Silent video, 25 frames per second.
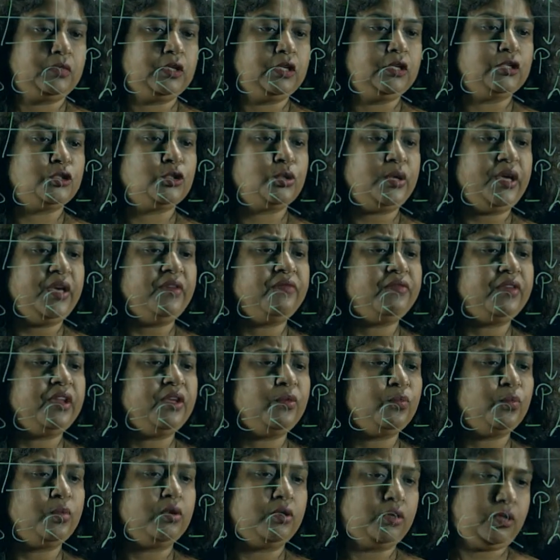so every
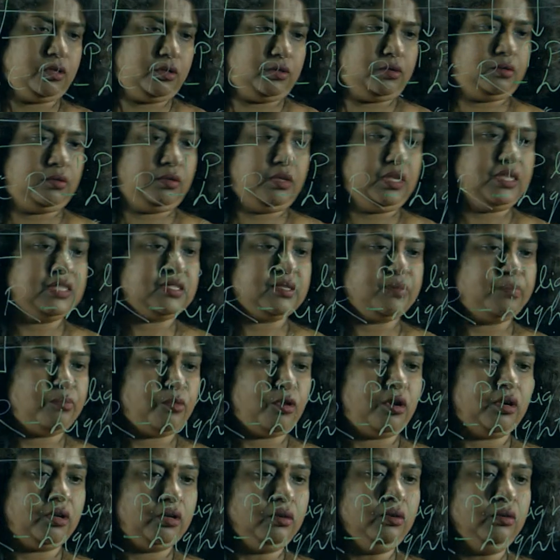word is
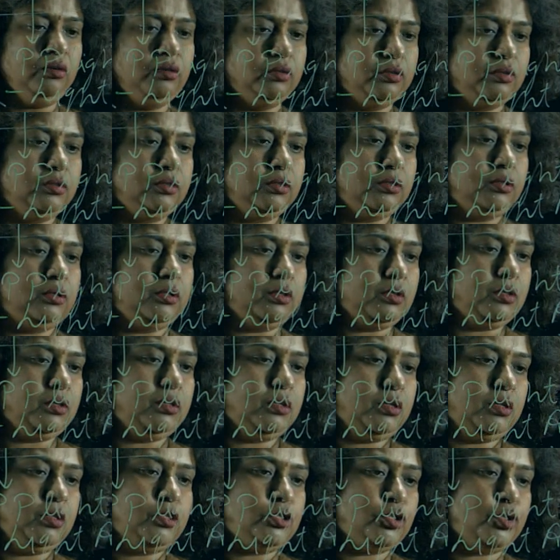important.
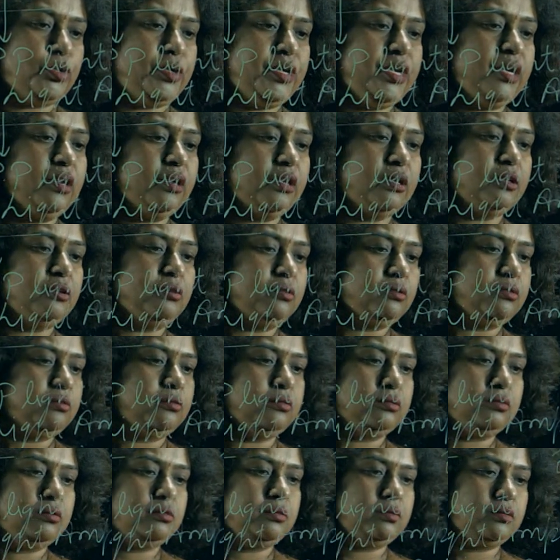So herein
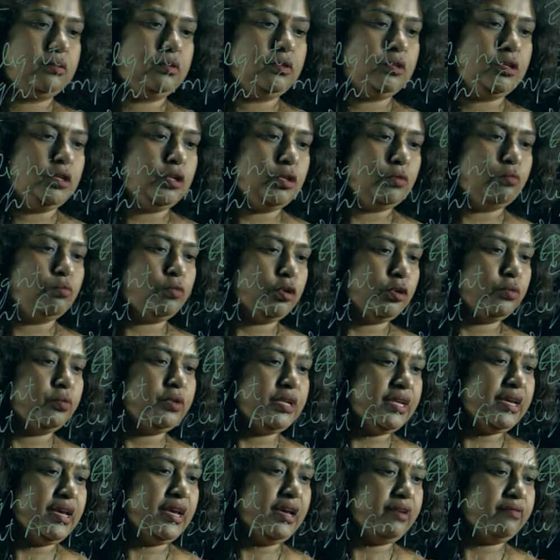what
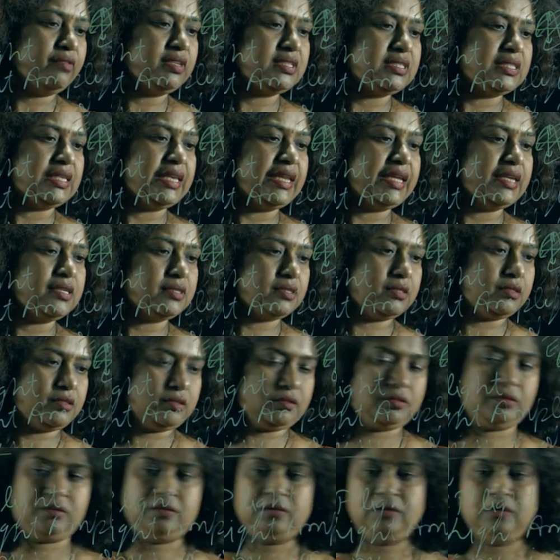we have is laser.
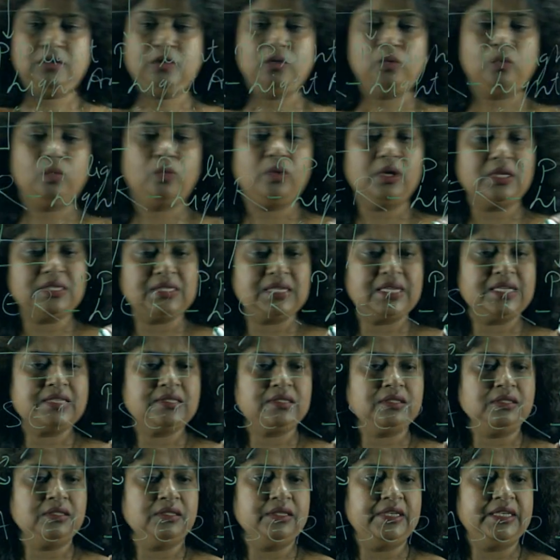What is
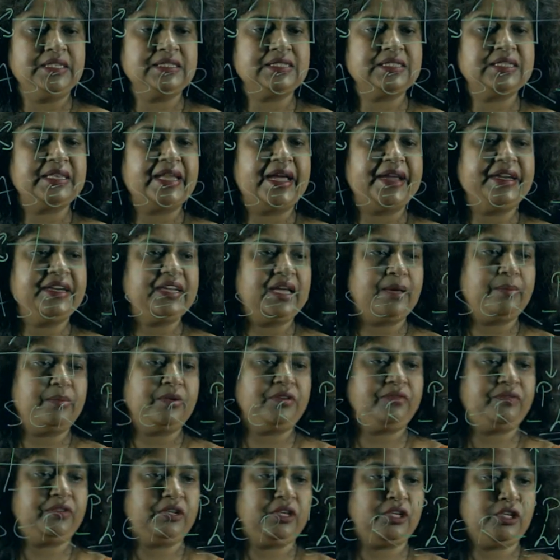laser? It is light
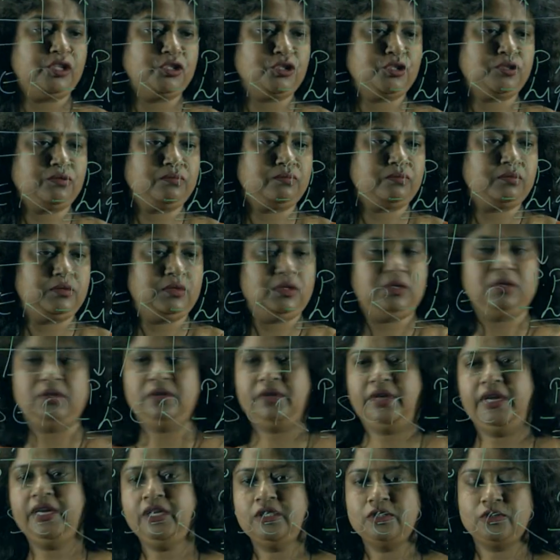amplification,
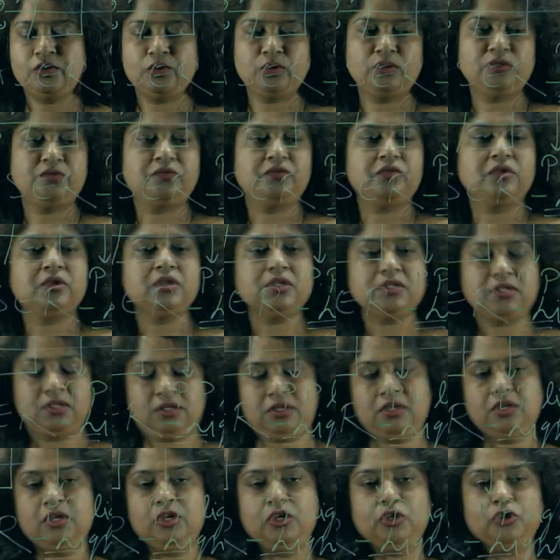right. So the
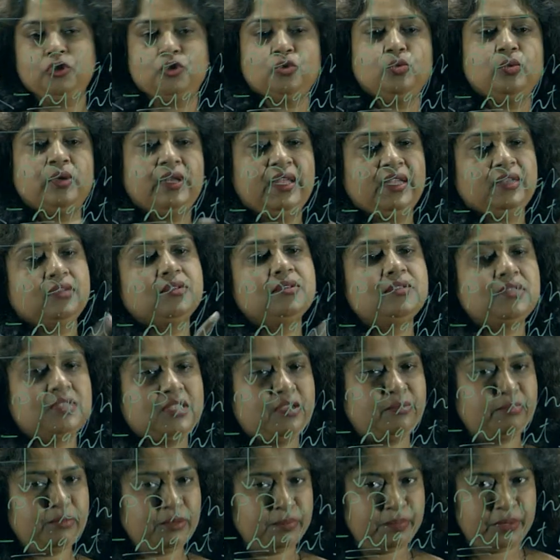first two letters
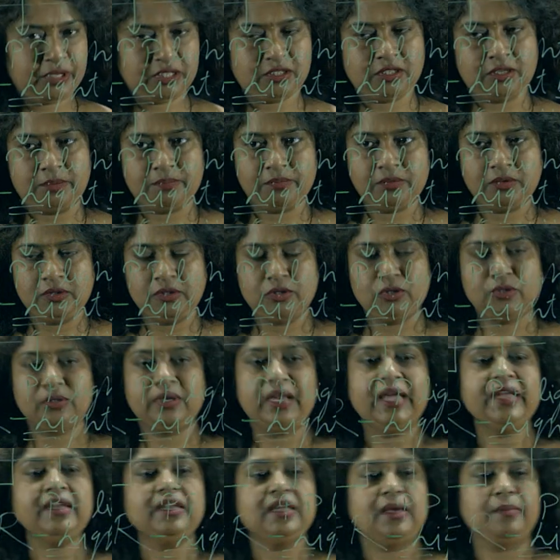have been picked up. So
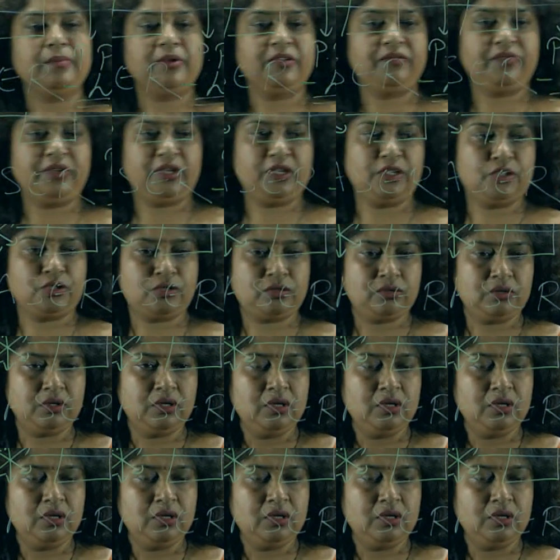light amplification.